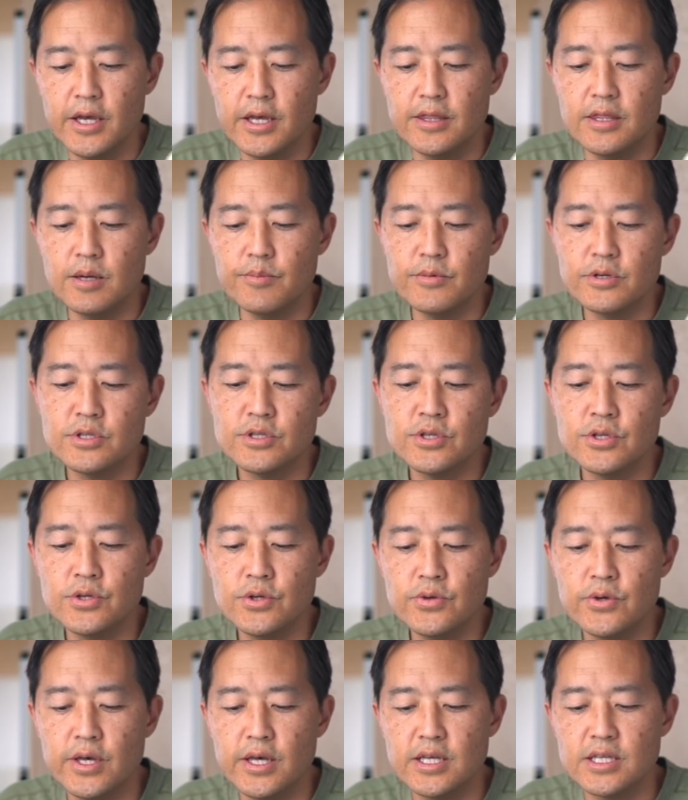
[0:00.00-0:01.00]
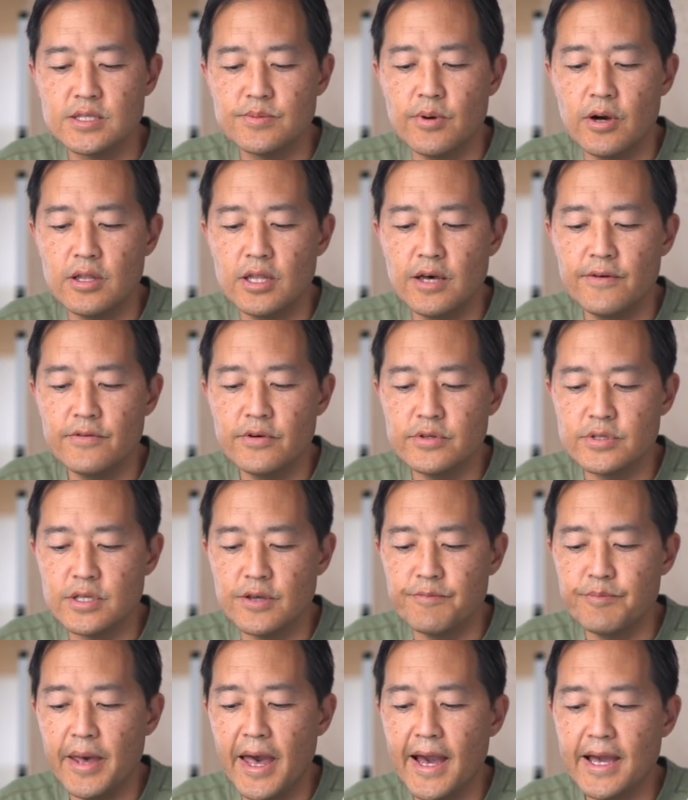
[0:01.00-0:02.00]
Number two, small levels
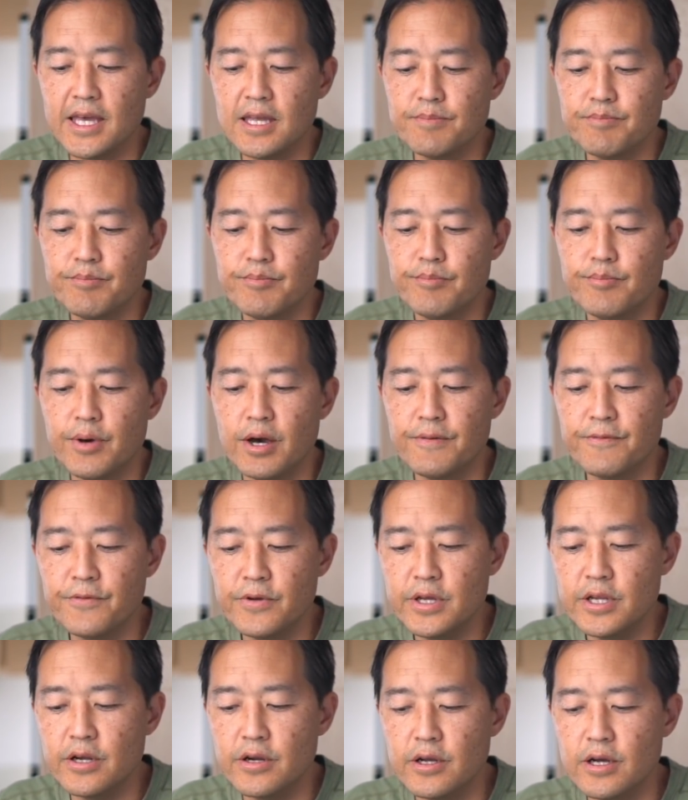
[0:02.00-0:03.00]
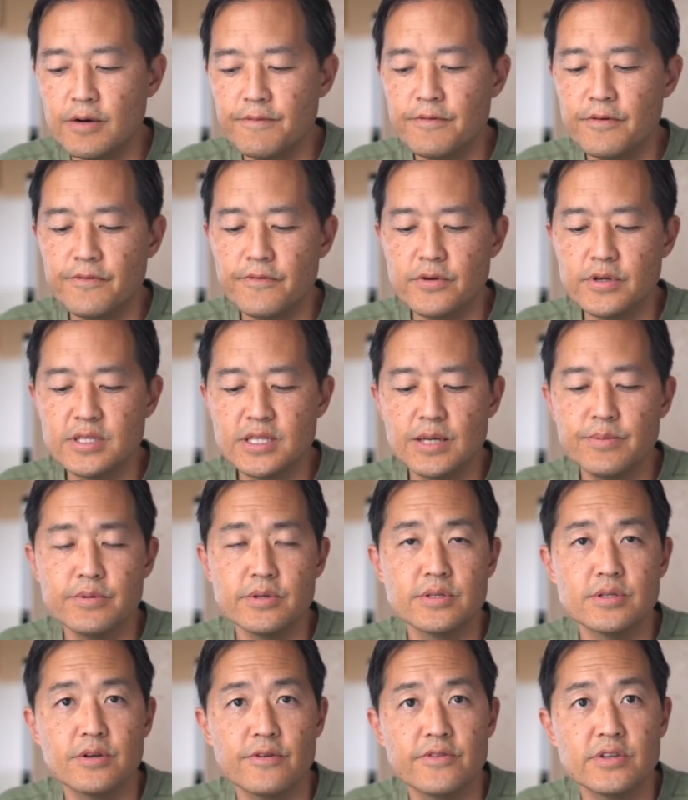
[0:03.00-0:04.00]
of packet buffering are helpful for stable
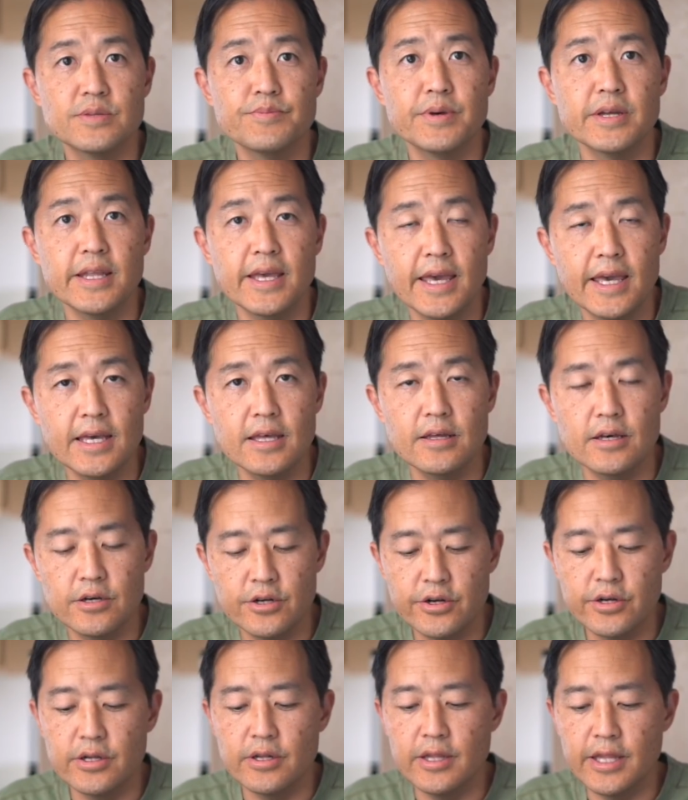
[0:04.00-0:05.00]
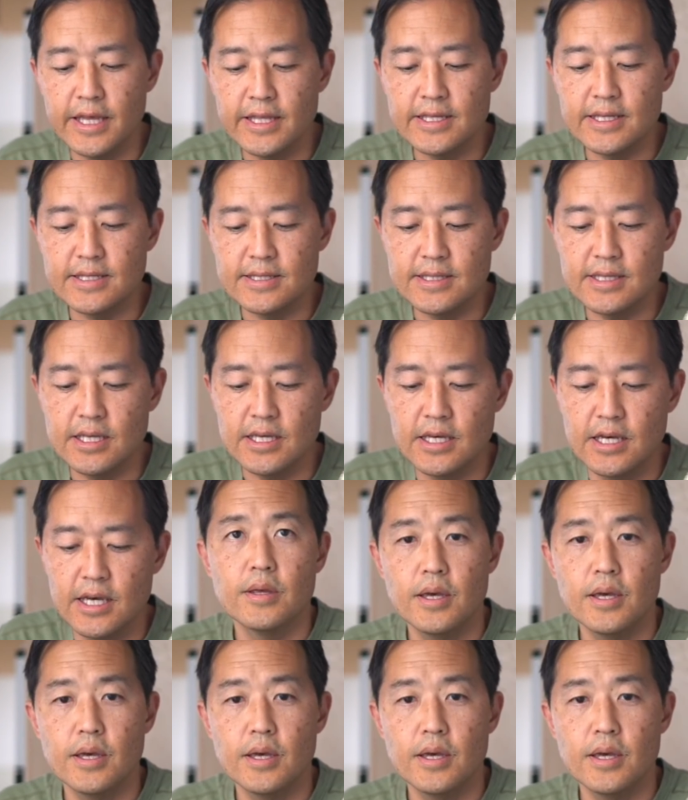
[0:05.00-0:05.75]
service but hurt latency.